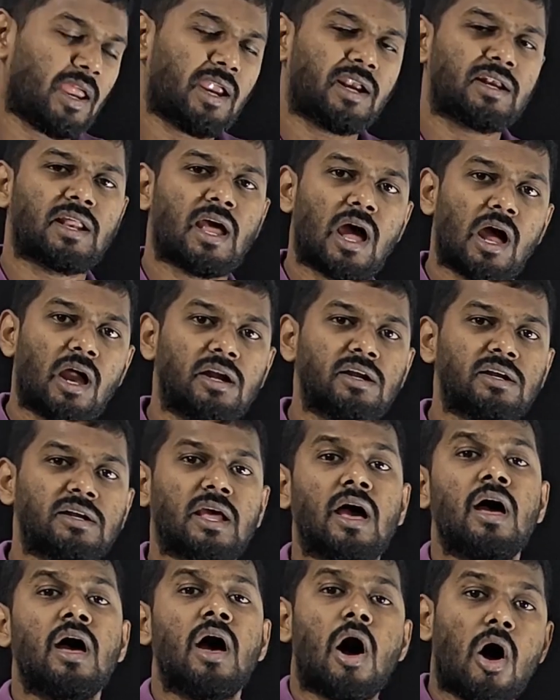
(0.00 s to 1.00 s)
erect,
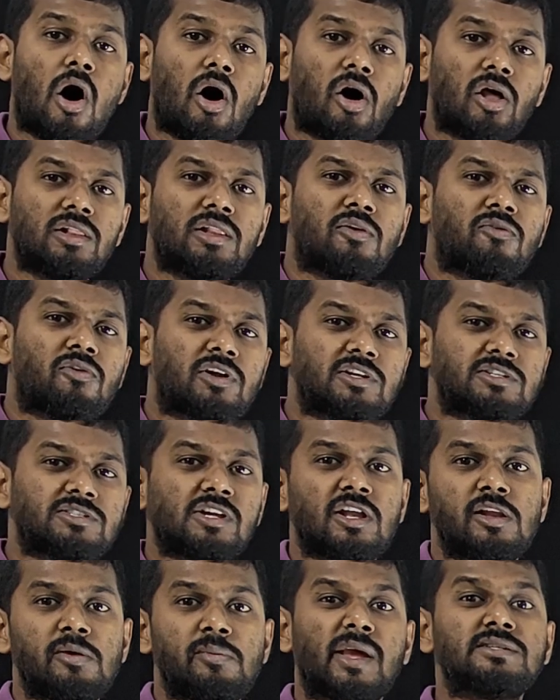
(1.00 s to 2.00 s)
and all the
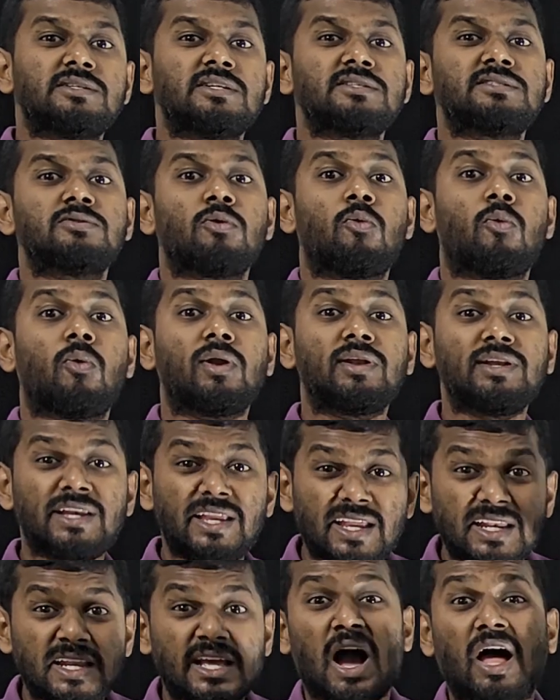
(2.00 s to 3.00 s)
virtual images
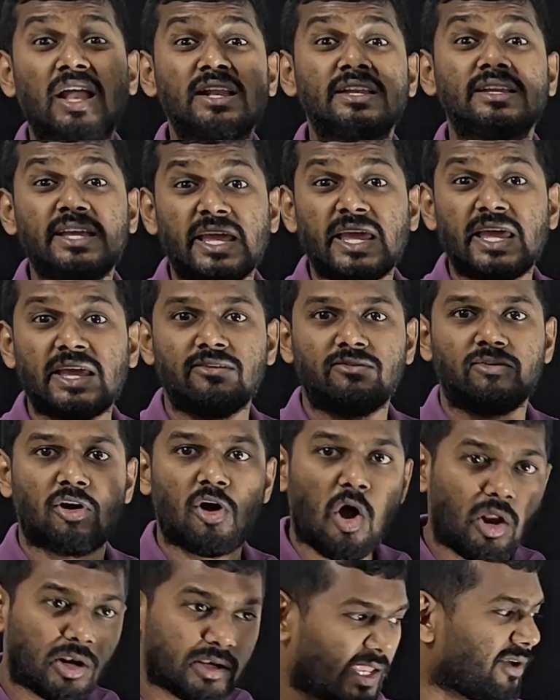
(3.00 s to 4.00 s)
only in
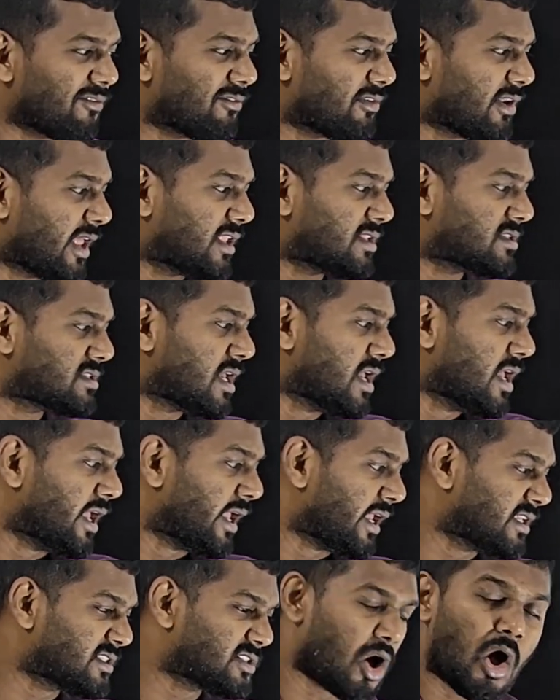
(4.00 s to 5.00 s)
concave lens
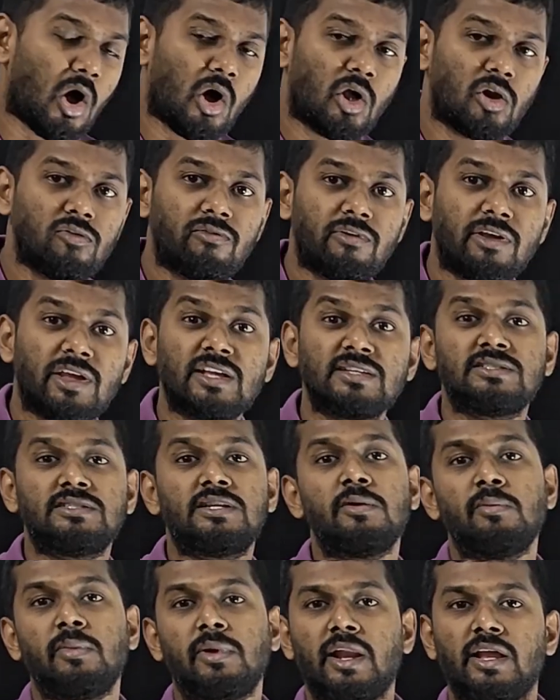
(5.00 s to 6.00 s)
is always
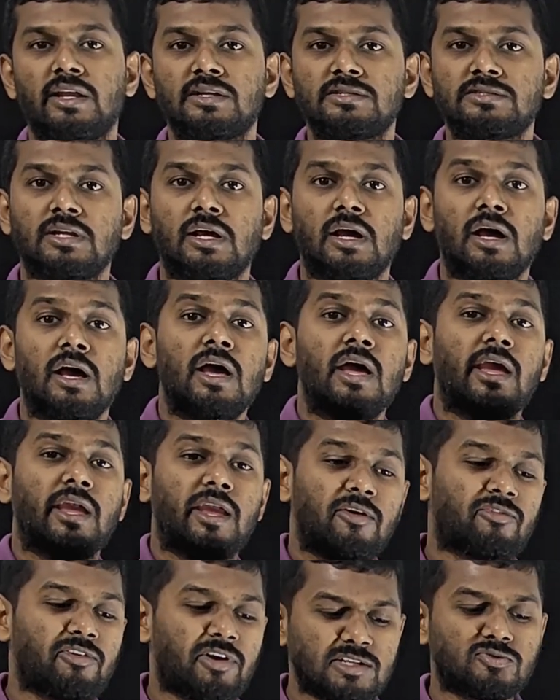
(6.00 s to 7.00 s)
diminished.
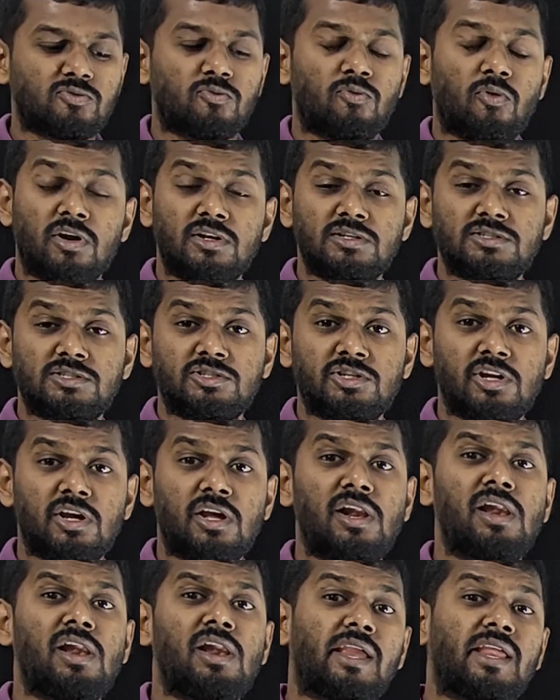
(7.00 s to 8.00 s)
If it is
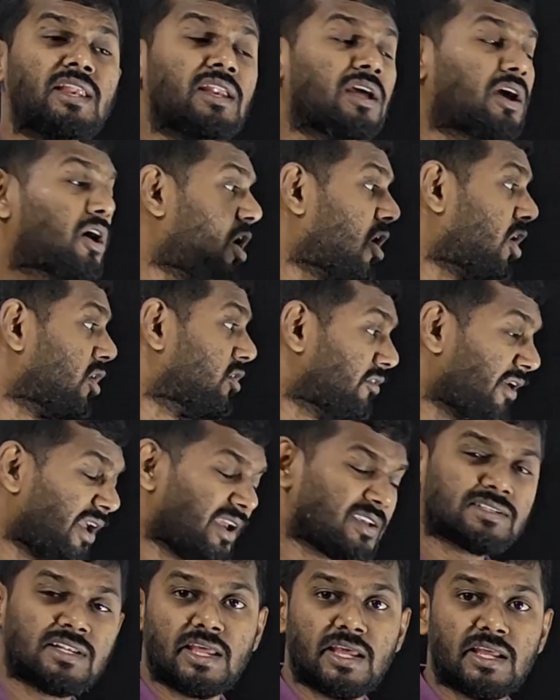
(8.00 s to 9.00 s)
virtual in
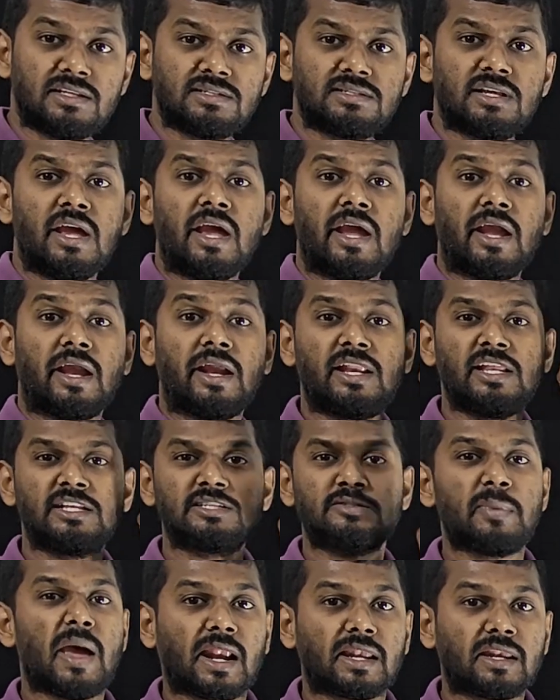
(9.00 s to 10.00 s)
convex lens, it
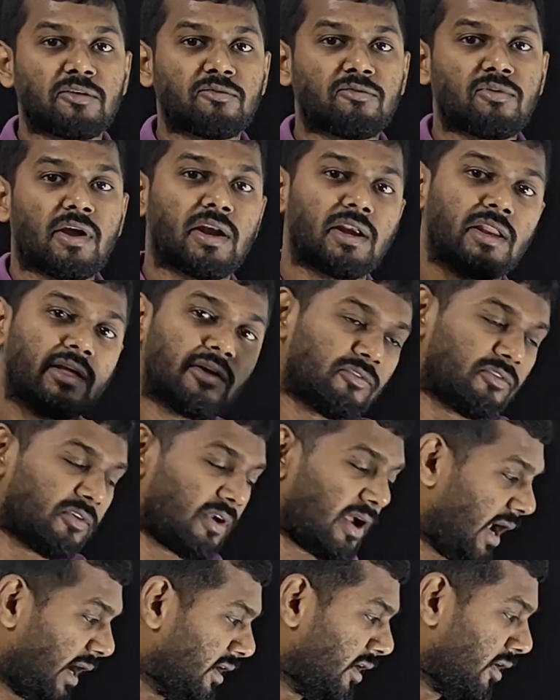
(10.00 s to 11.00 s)
is magnified.
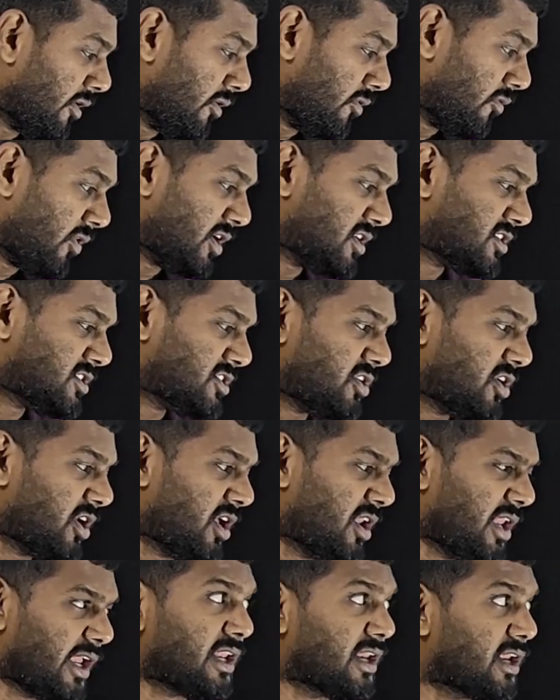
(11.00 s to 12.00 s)
And
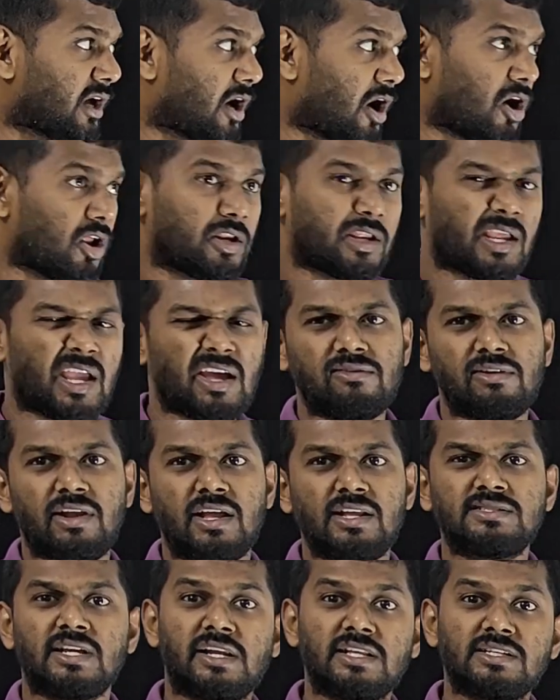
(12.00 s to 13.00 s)
virtual in concave
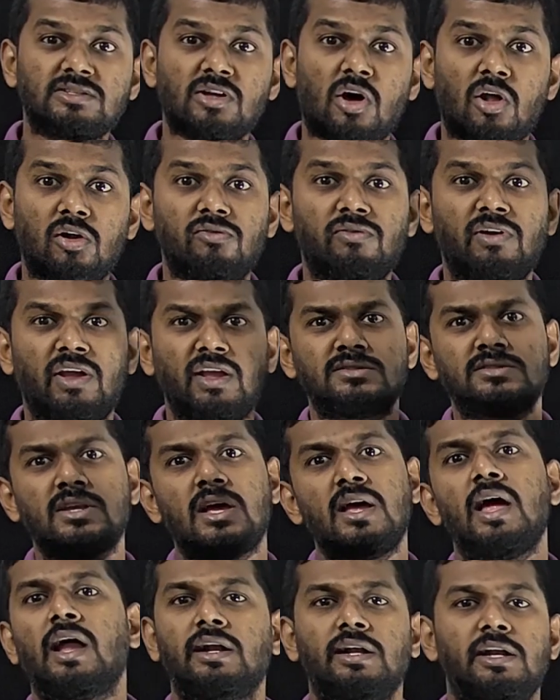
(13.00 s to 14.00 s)
lens, it is always
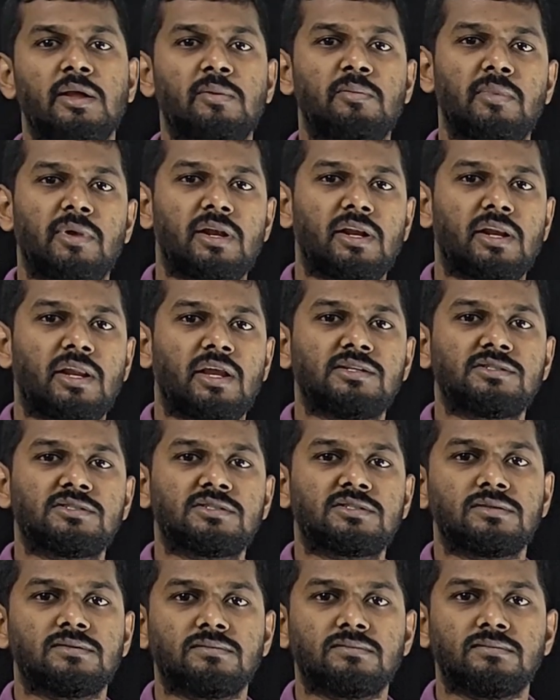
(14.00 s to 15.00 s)

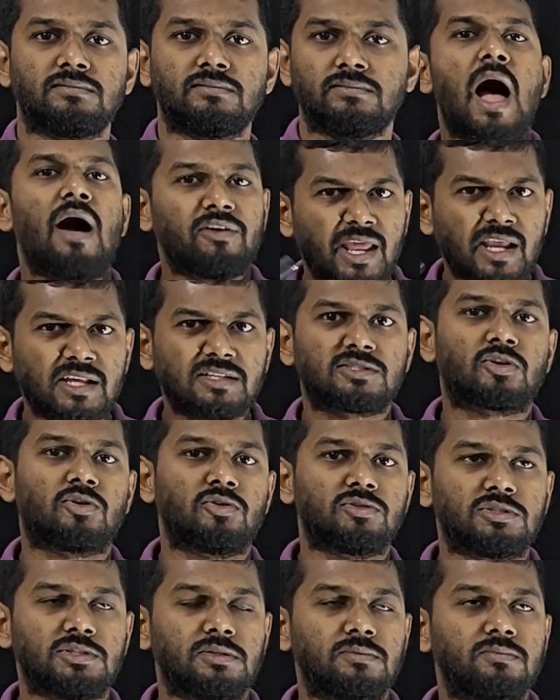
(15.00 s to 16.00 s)
diminished. Our next
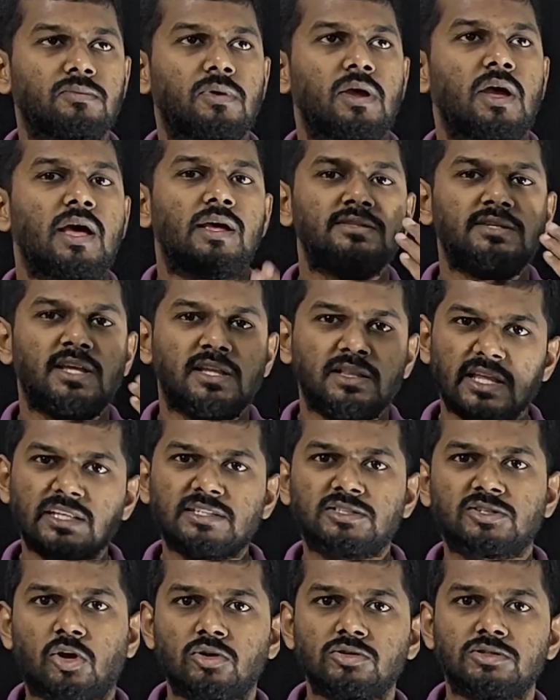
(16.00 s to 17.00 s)
question, see
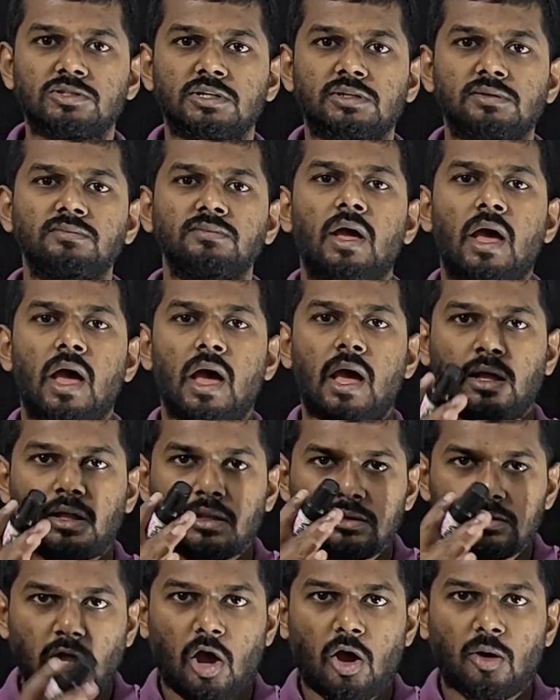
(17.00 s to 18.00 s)
this question,
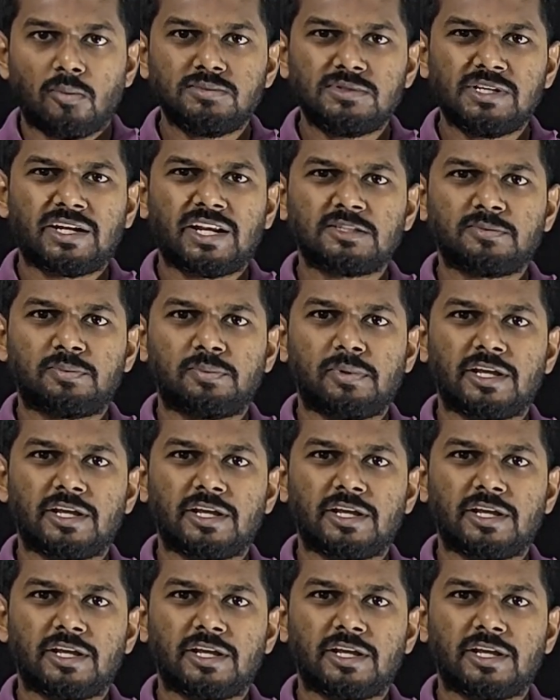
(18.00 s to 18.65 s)
the object is